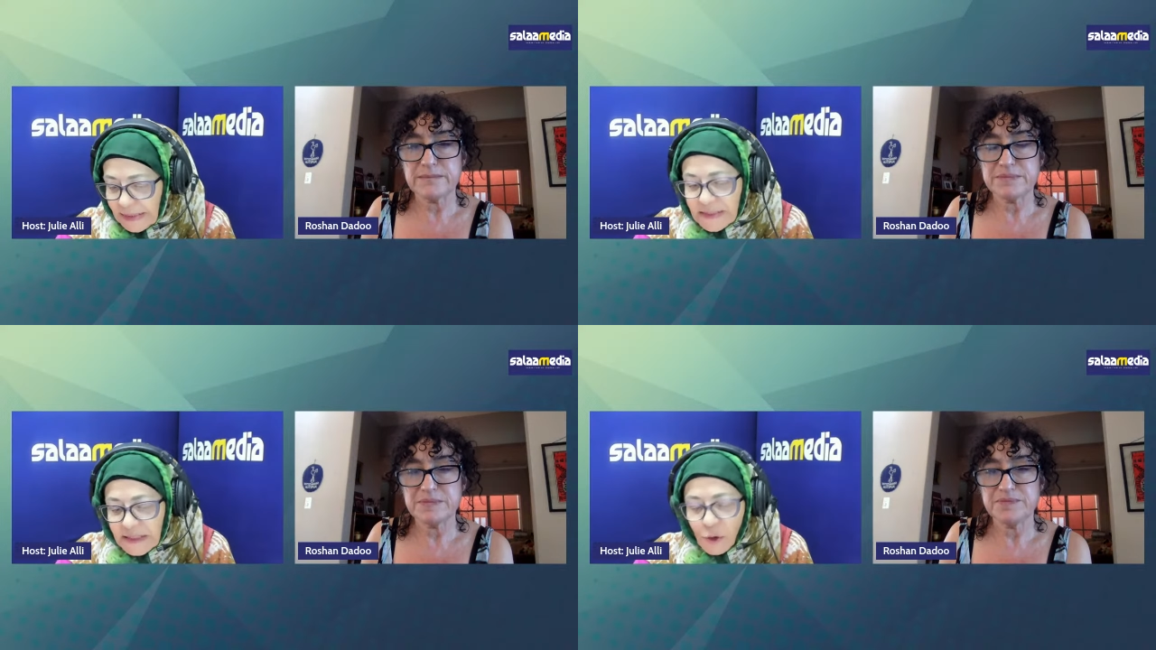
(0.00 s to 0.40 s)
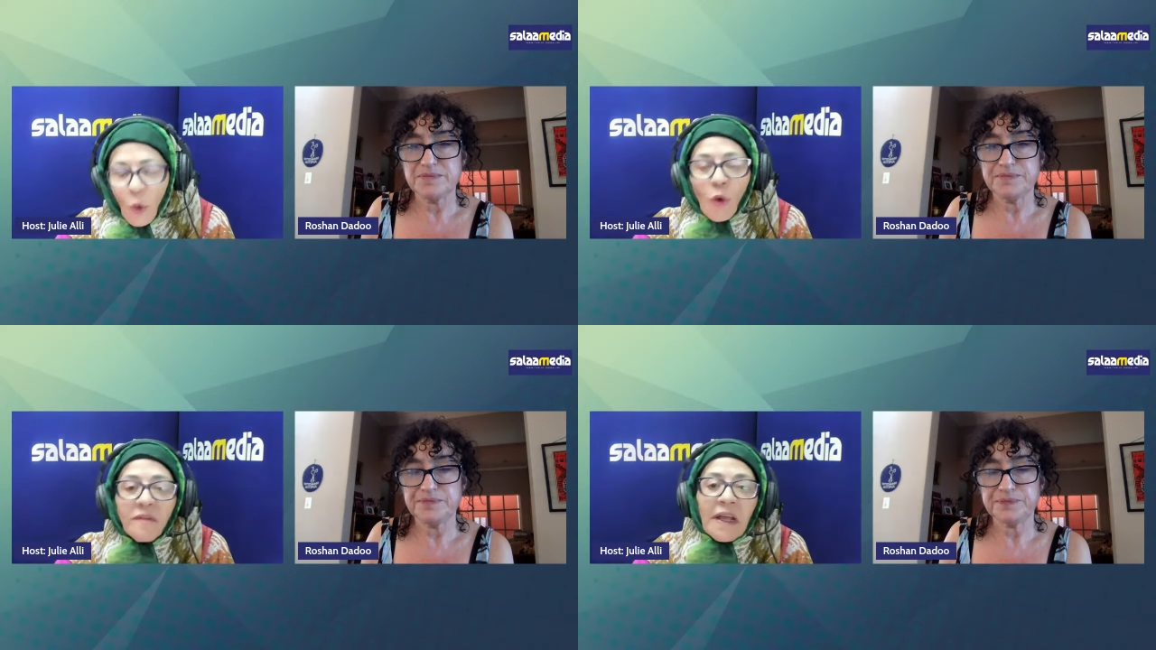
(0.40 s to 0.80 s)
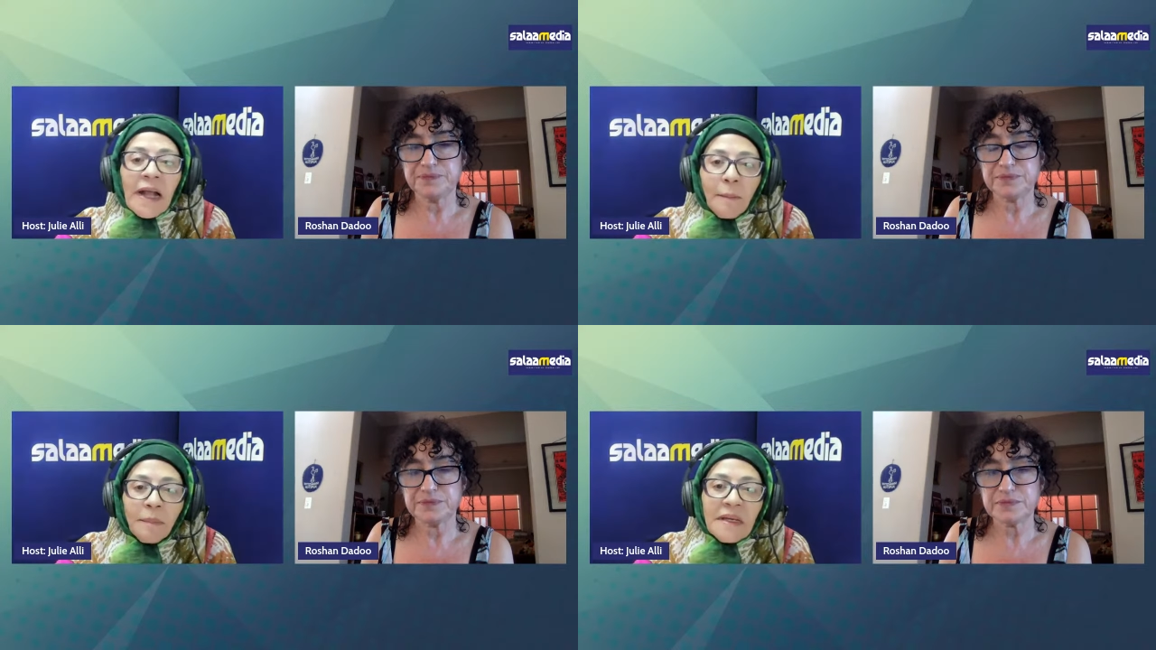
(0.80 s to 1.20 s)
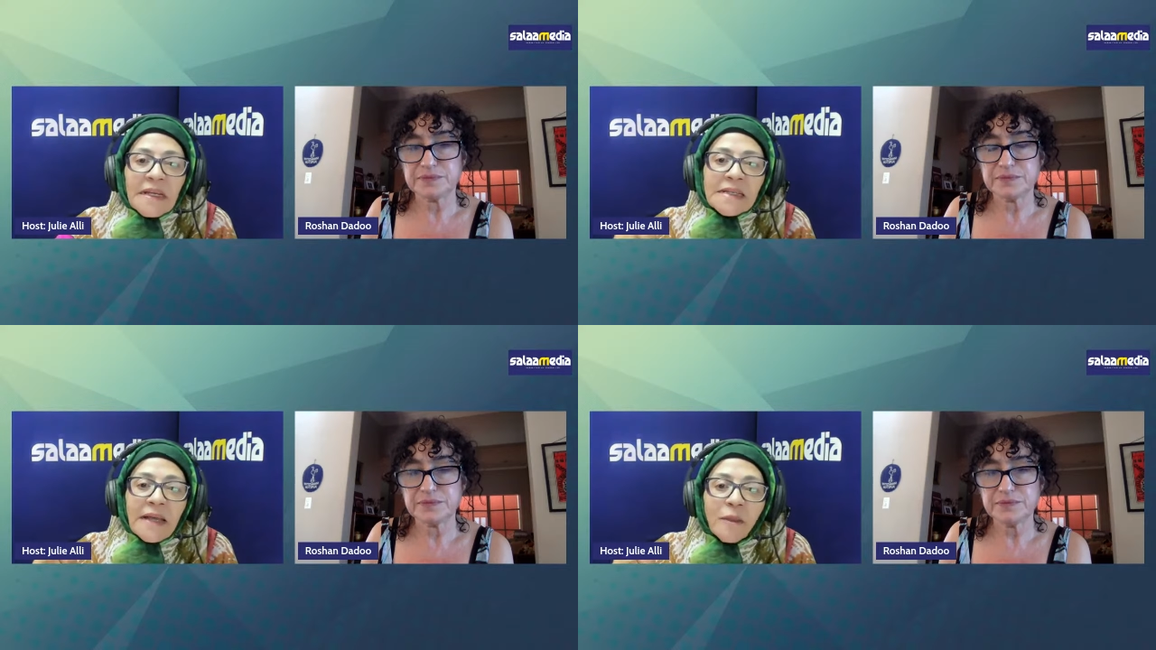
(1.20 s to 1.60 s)
Speaker 1: listed all of the
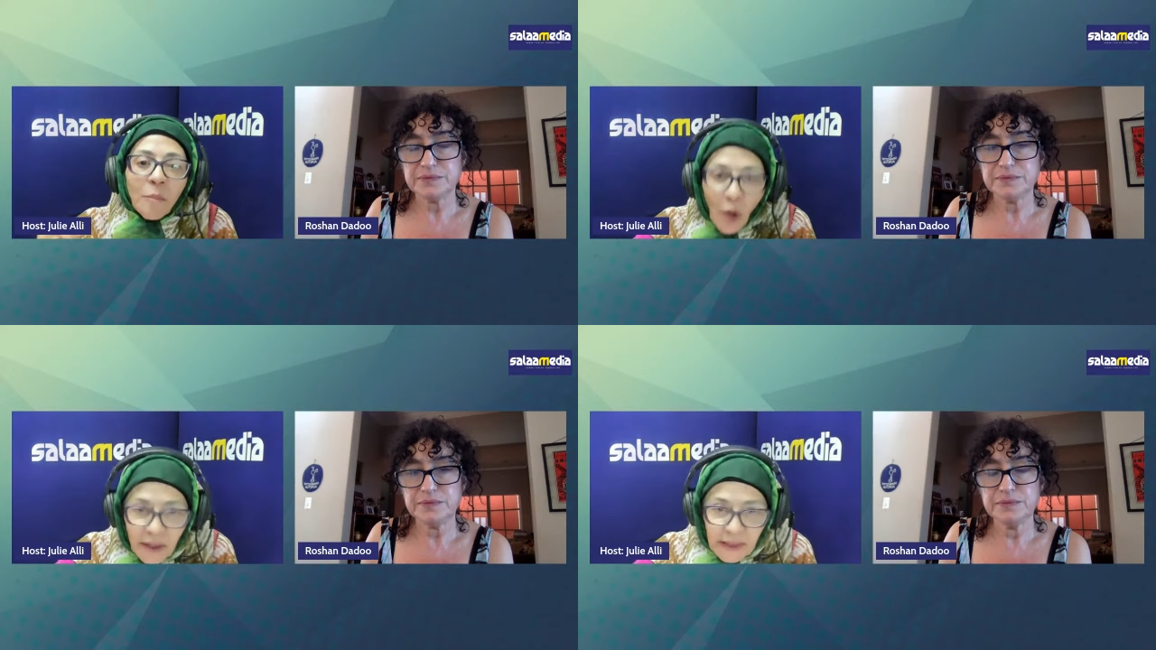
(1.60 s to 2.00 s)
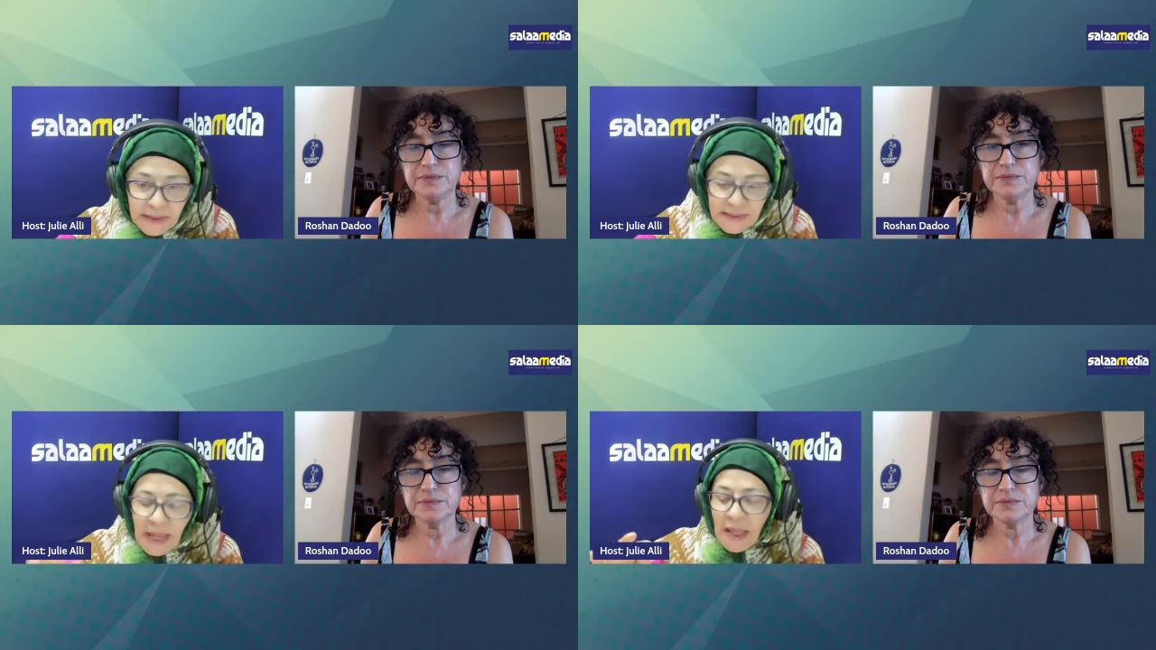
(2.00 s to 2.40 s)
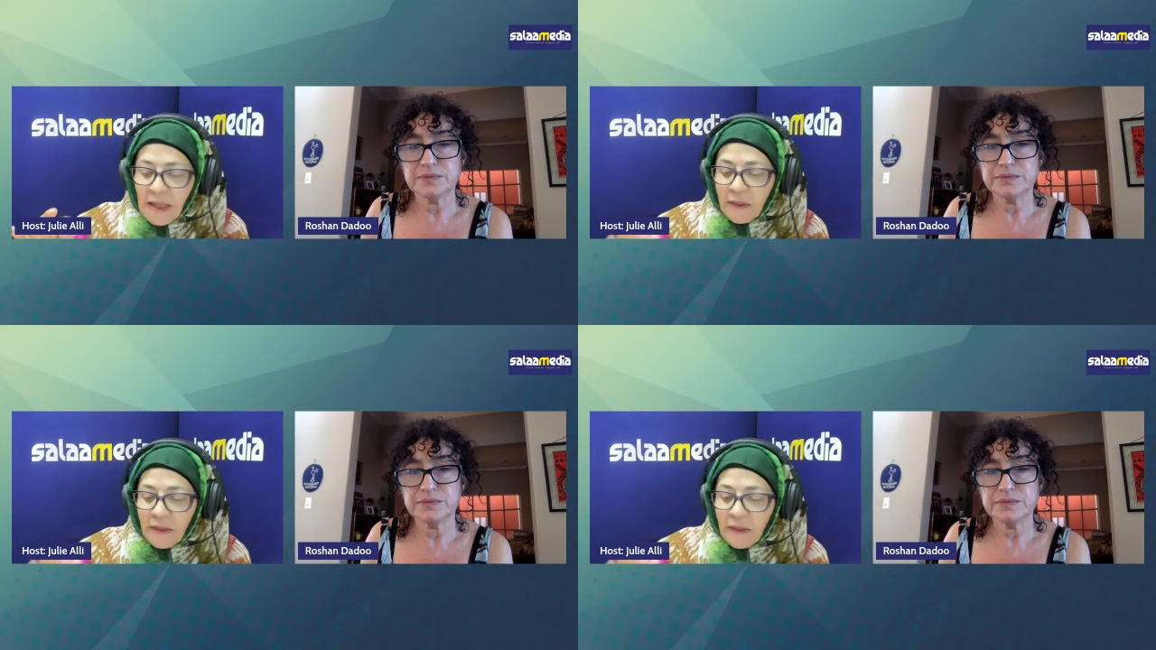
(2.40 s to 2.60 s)
companies and the products